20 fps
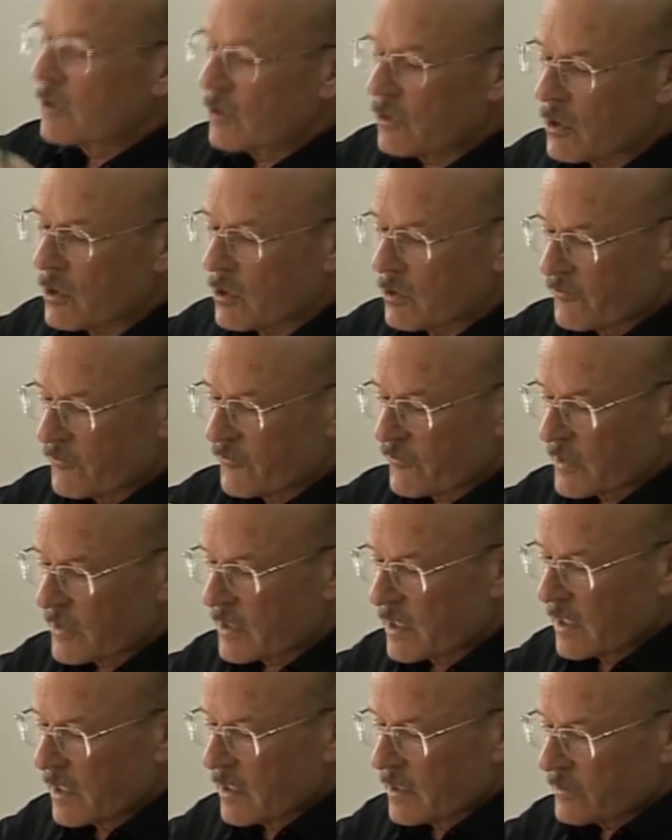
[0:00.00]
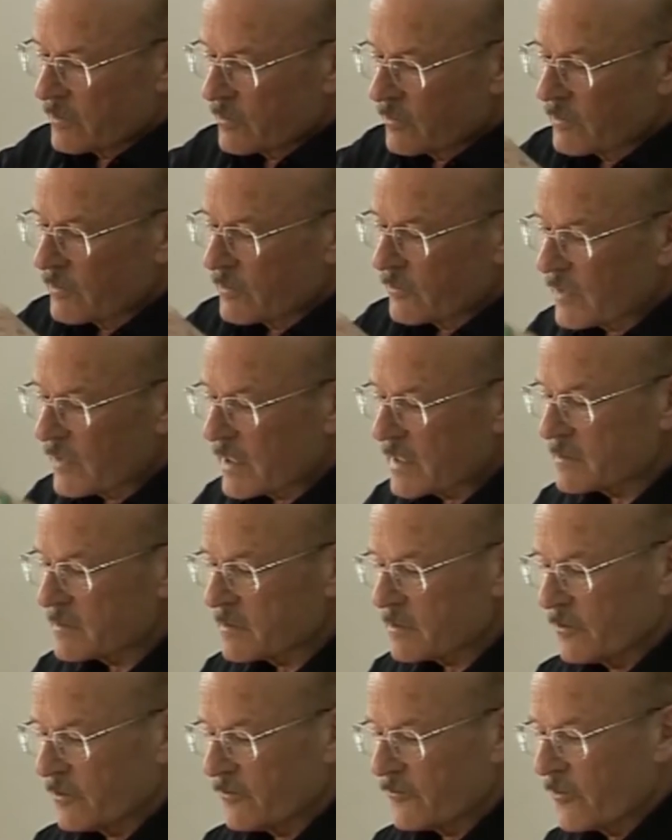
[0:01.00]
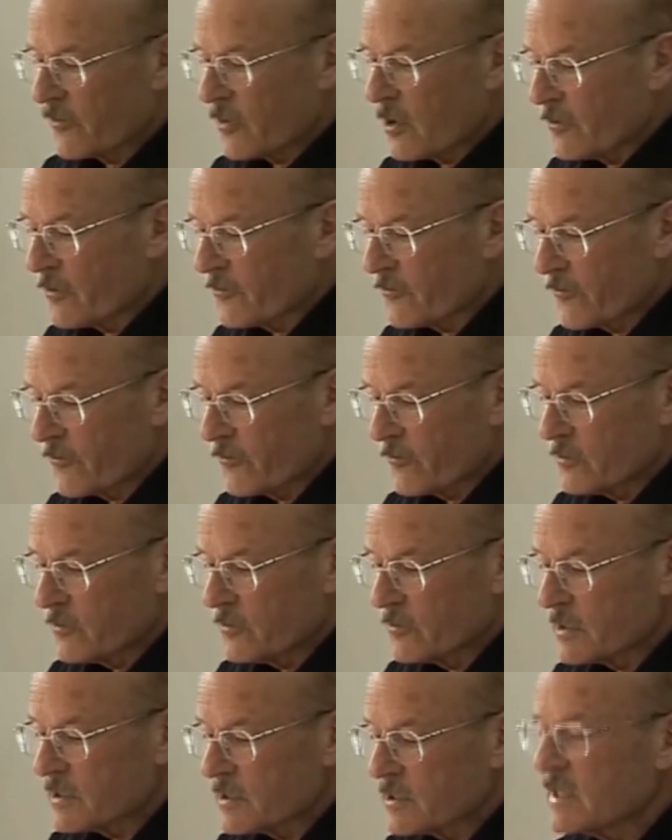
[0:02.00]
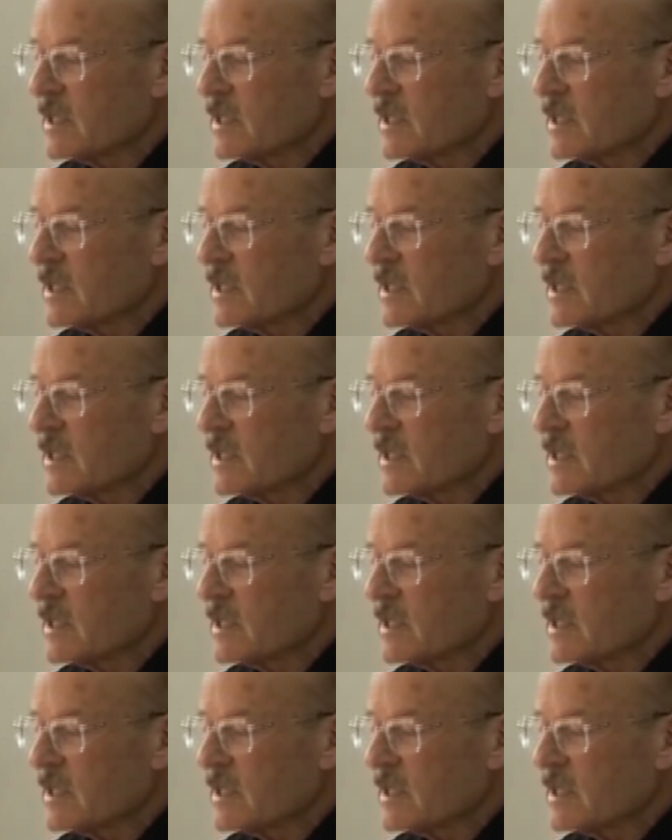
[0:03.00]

go over to the rest of your